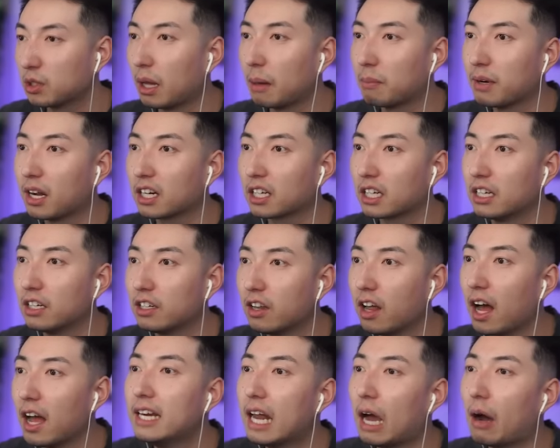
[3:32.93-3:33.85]
I'm not gonna
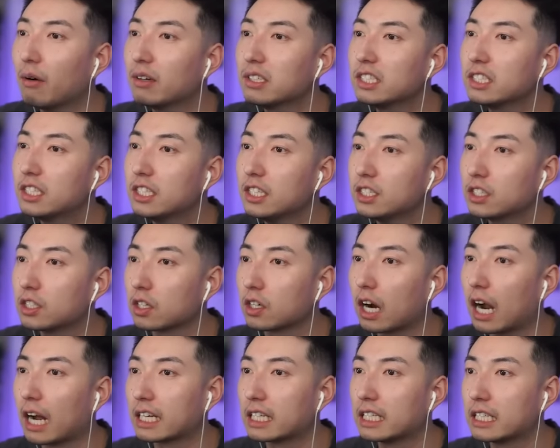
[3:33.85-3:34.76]
lie. Now, as a
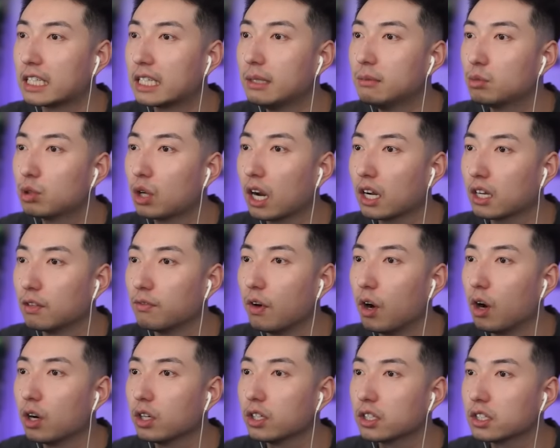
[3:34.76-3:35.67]
teacher, I can keep track of
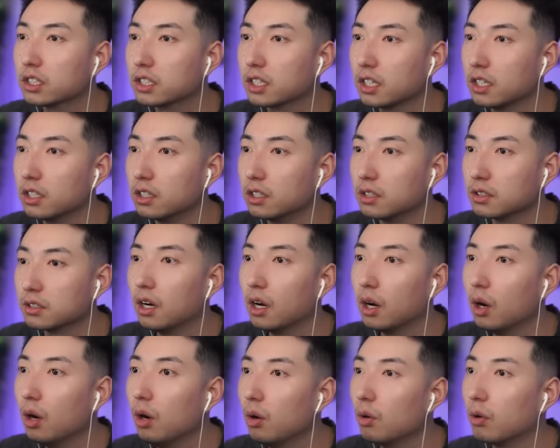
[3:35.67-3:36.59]
all your skills.
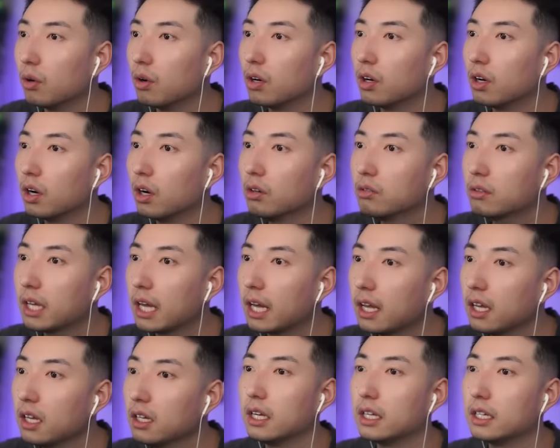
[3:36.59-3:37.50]
Oh.
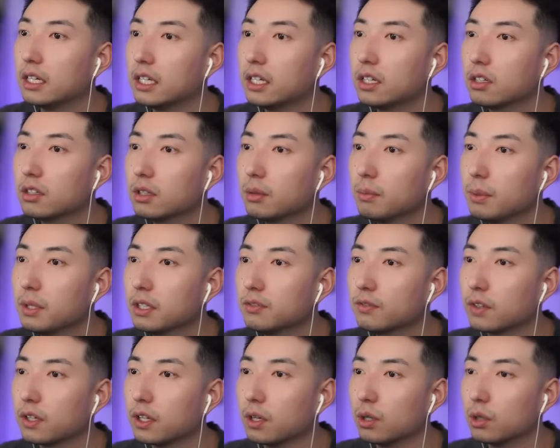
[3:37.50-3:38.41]
Okay, and here are the books
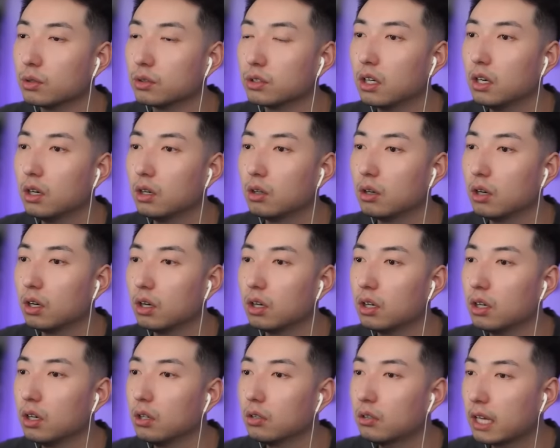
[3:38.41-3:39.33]
for those.
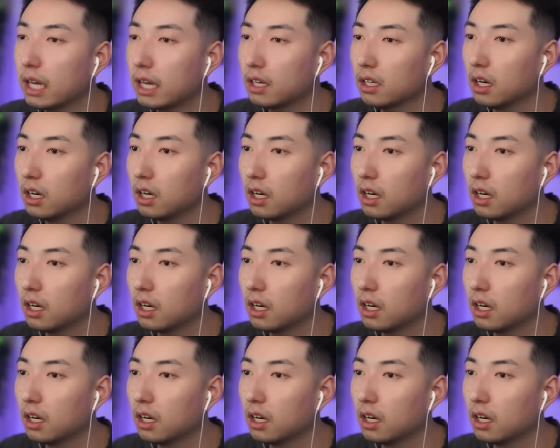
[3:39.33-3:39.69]
Oh, okay.